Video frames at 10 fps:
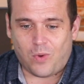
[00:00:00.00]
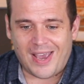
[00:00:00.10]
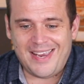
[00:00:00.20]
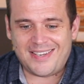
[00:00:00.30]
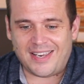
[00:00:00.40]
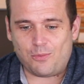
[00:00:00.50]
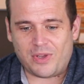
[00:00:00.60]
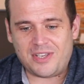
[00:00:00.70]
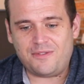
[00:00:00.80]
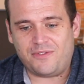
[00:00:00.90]
weighed in
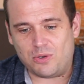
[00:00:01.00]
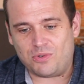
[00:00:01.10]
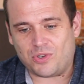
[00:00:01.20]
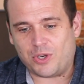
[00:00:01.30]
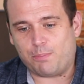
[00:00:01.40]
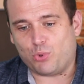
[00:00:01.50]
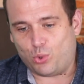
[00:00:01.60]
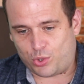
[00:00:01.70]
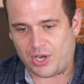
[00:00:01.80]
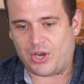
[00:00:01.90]
with his views on the
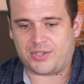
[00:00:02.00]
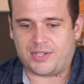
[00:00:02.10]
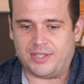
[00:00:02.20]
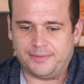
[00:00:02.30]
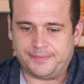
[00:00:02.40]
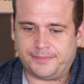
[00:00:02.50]
broadcaster.